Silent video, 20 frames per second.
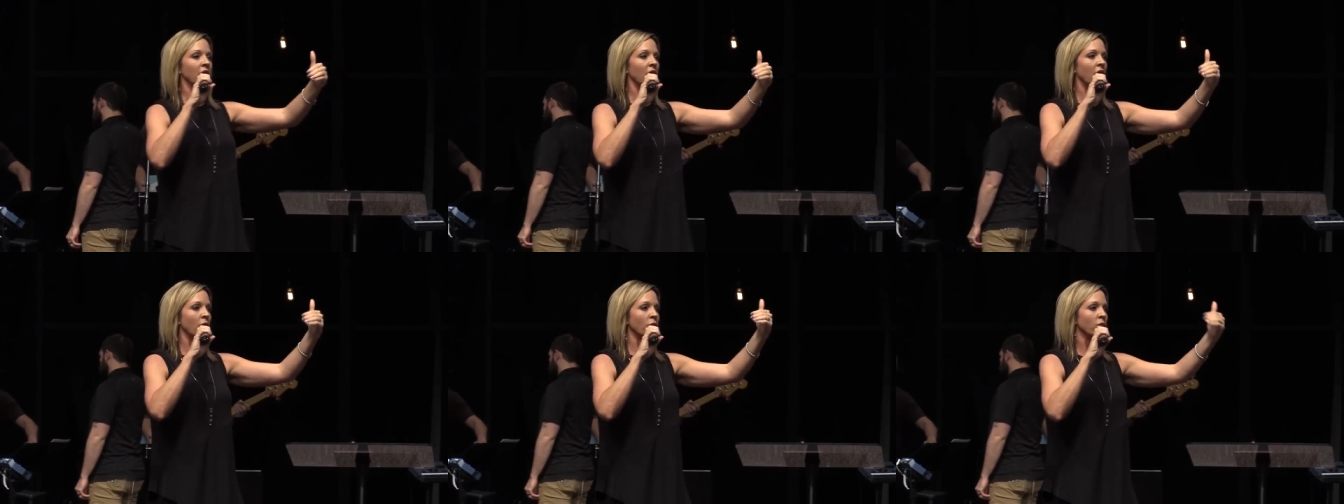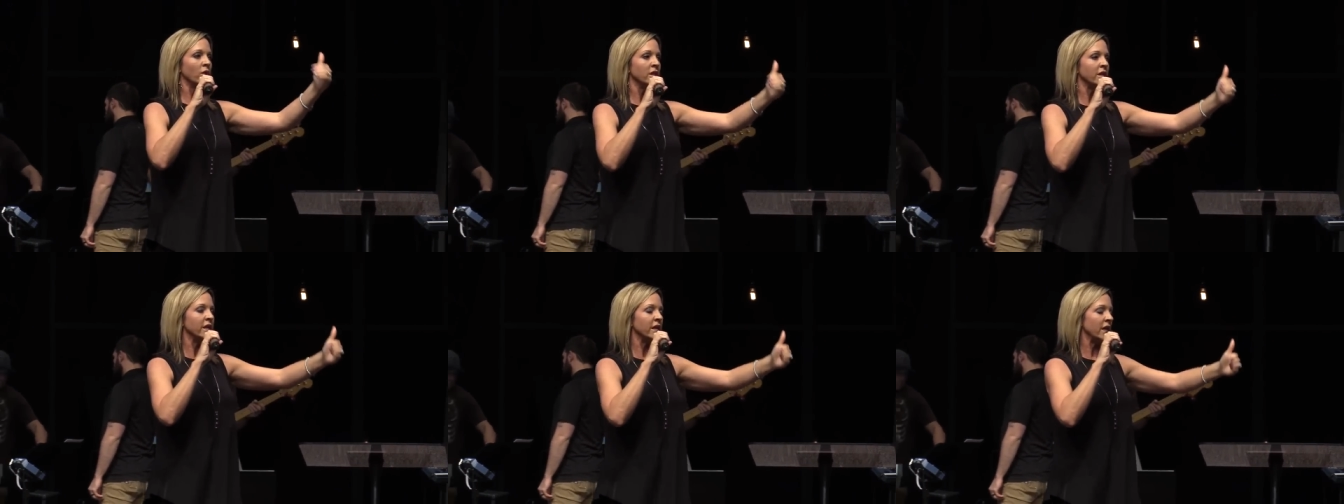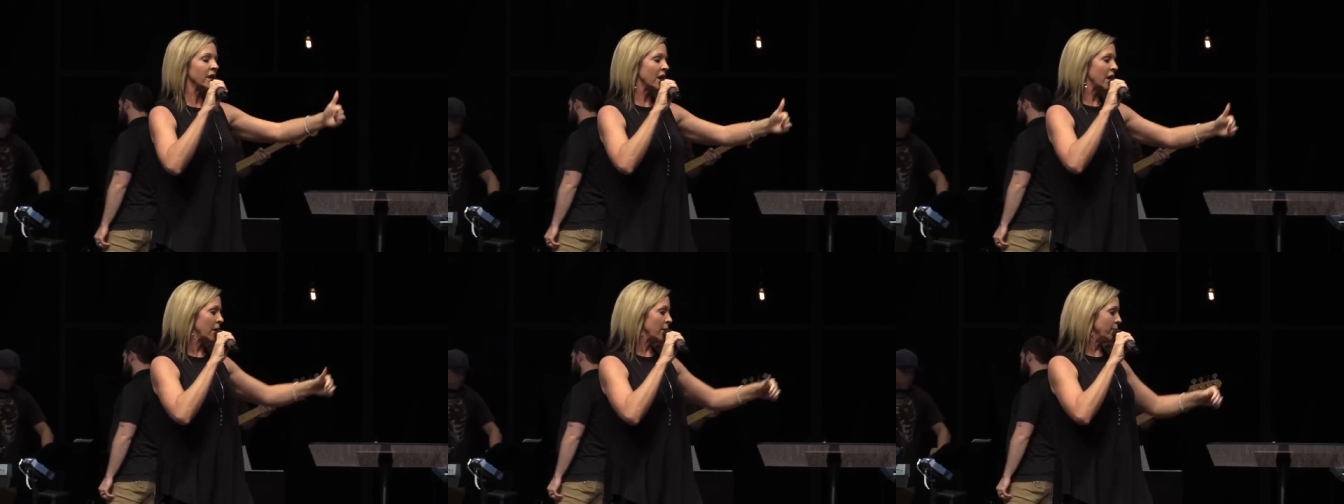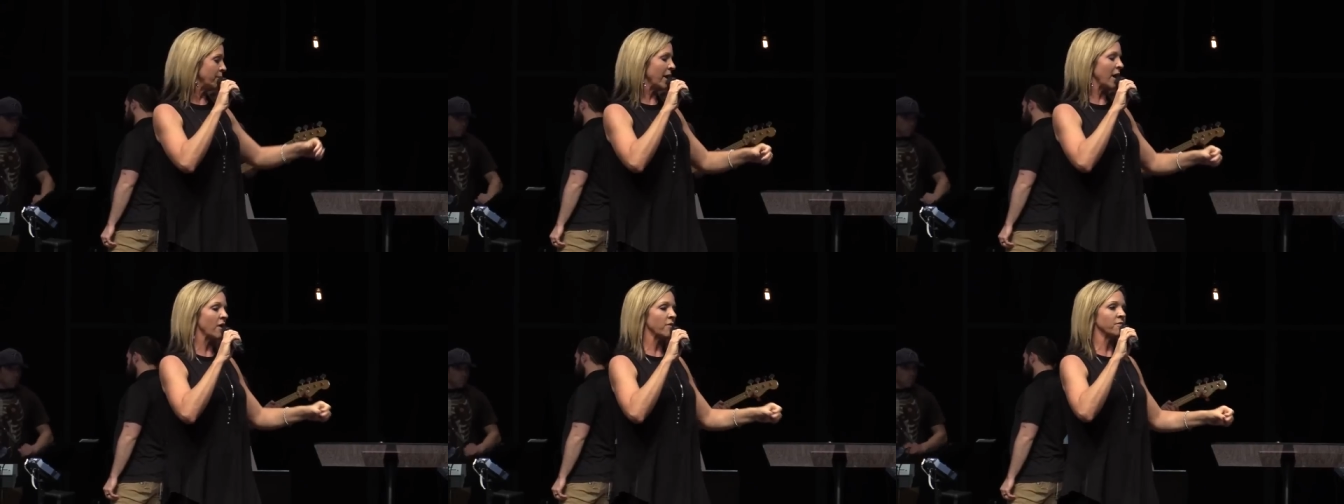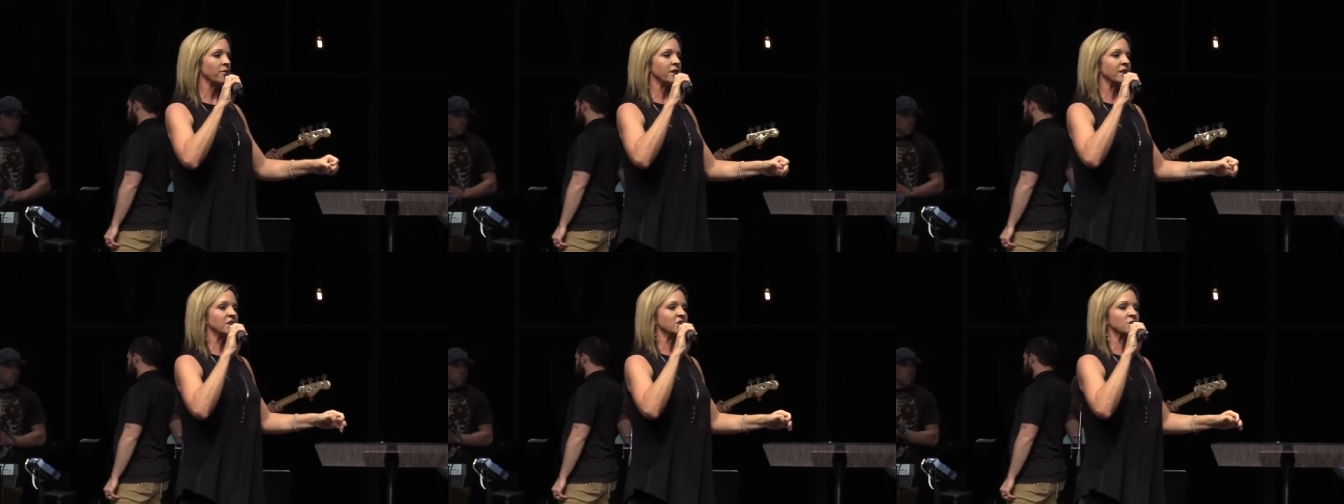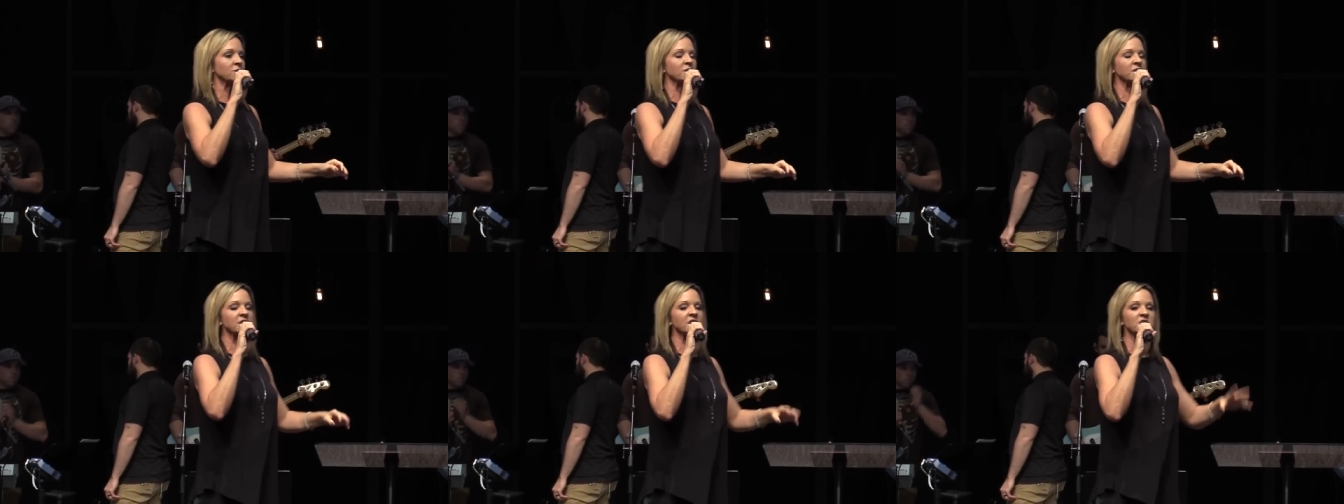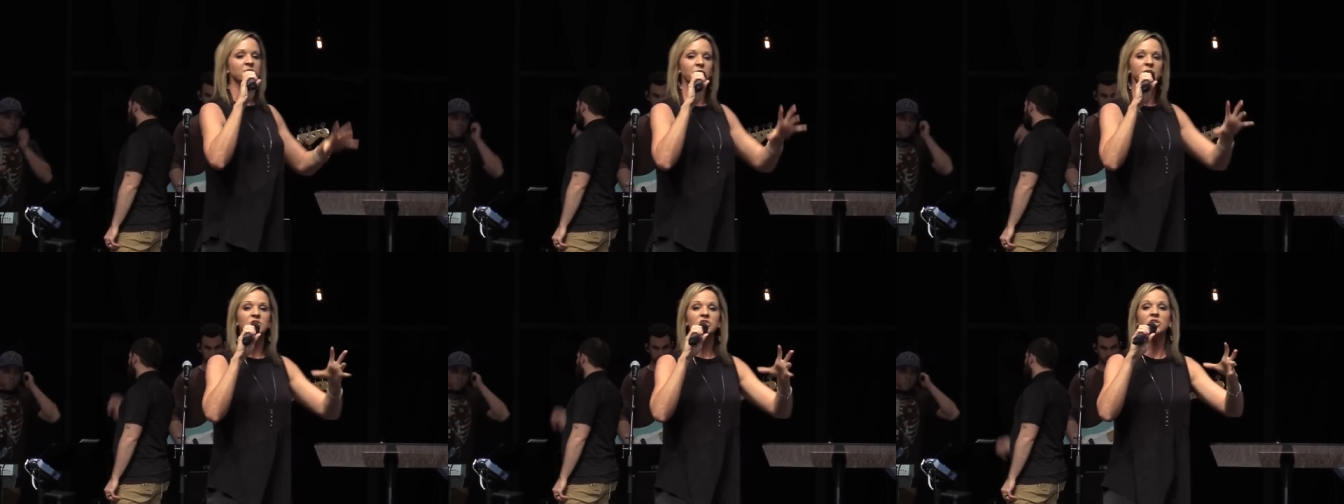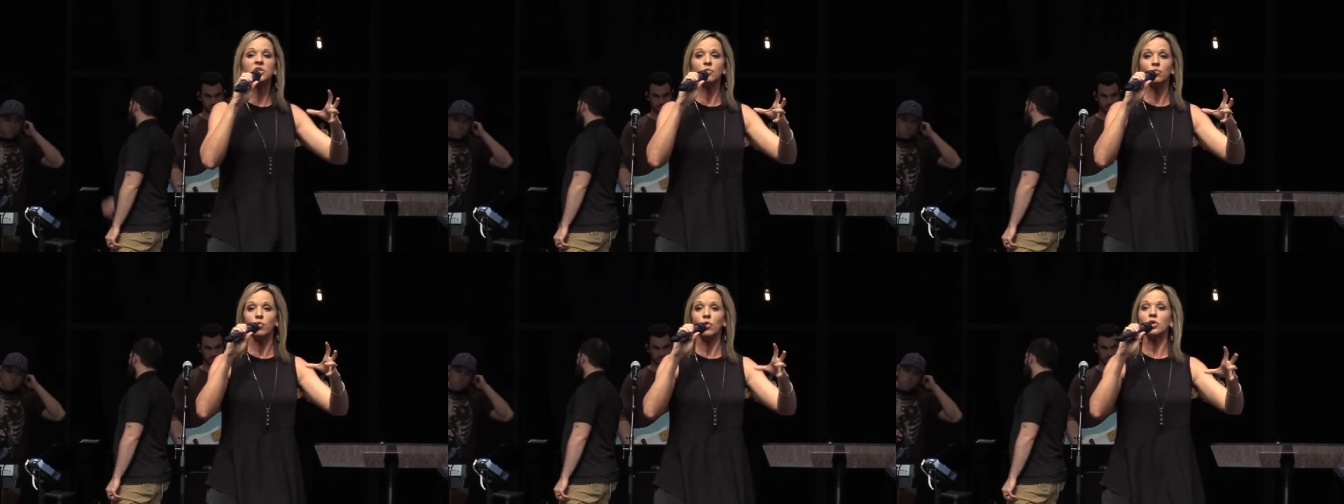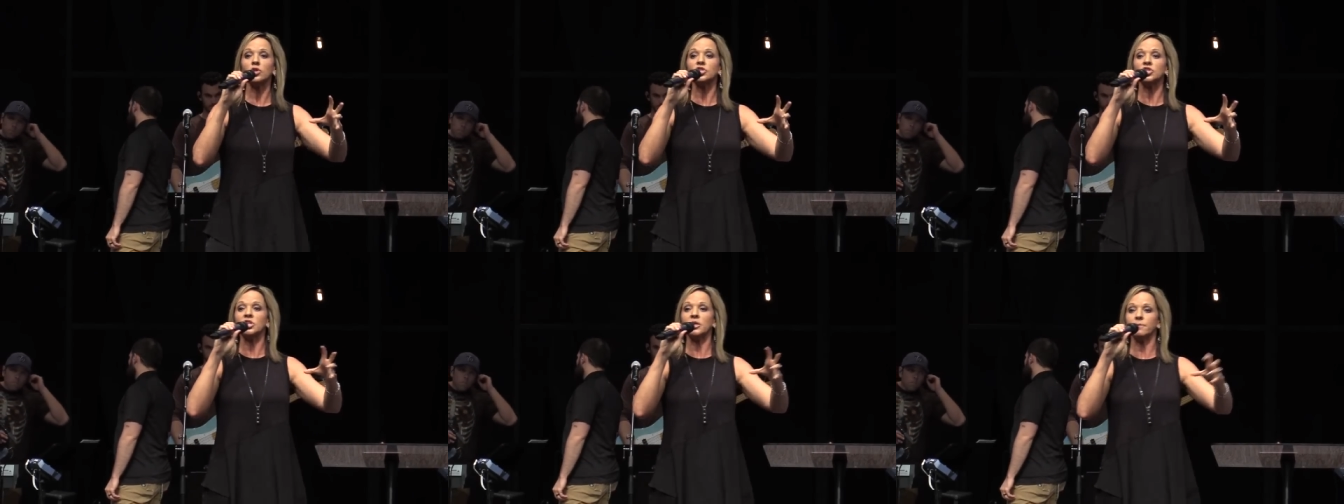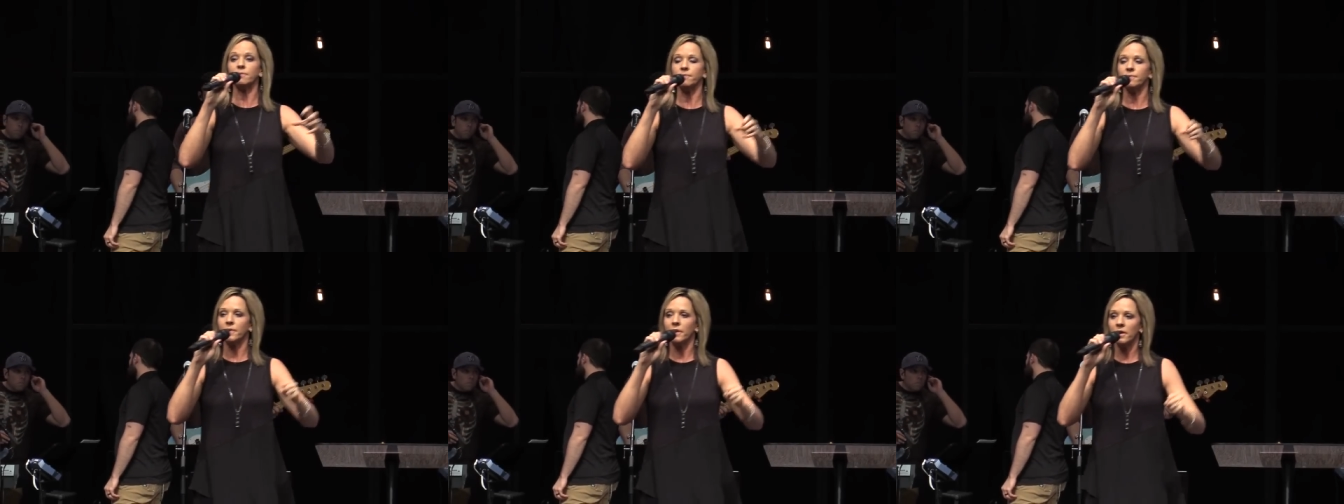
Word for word: a really um, powerful intimacy, especially in worship.